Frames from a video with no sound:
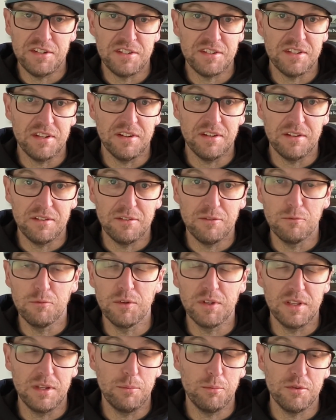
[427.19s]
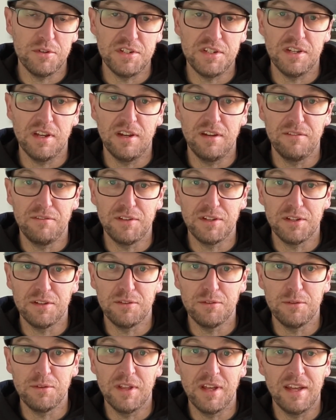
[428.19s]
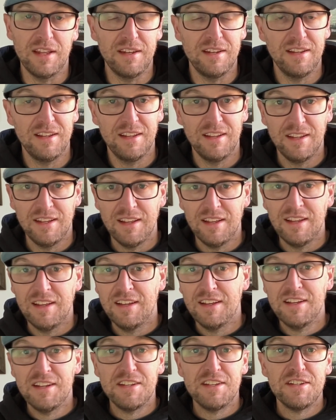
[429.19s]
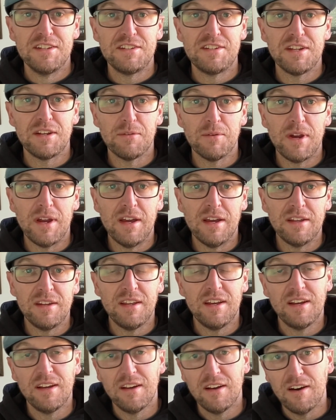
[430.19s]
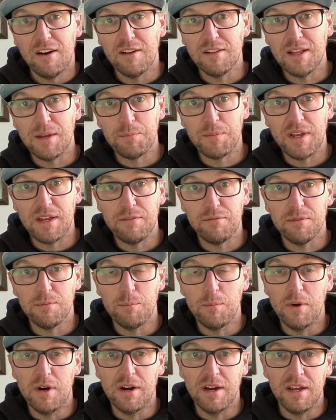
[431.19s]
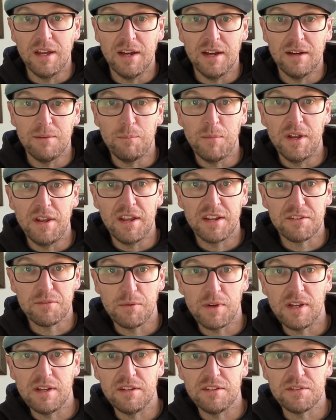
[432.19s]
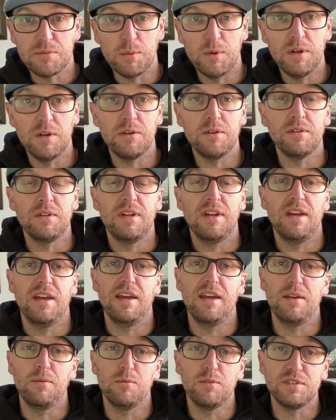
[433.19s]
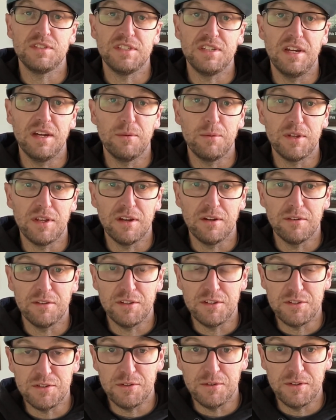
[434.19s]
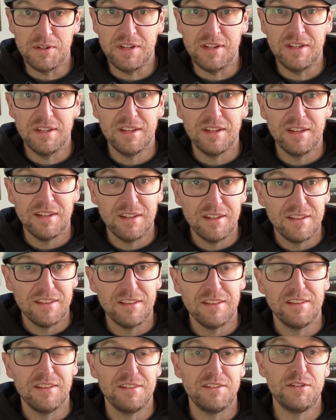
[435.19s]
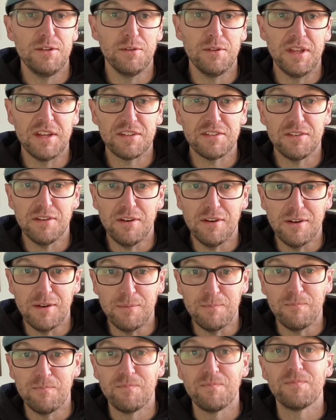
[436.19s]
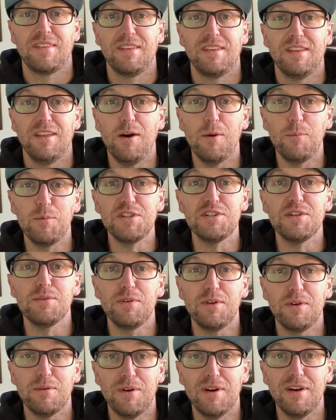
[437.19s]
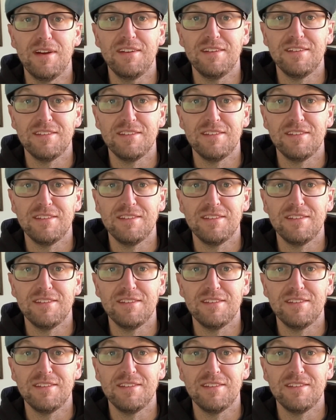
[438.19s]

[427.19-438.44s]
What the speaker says: So really appreciate it if you could do that. Stick around. I'll update from my next round as well, and we'll see how we go on the journey. Till next time, I'll be chipping away.